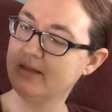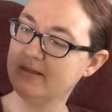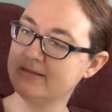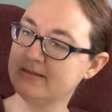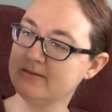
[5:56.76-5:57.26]

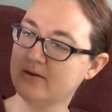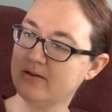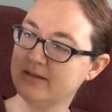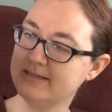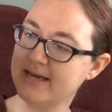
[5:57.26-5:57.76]
this is
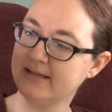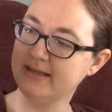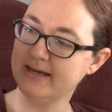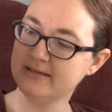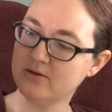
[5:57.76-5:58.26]
all
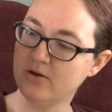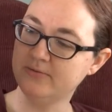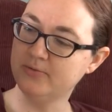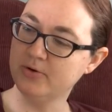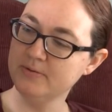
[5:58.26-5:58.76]
exactly as called
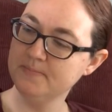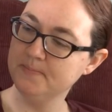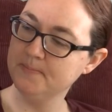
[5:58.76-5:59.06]
for.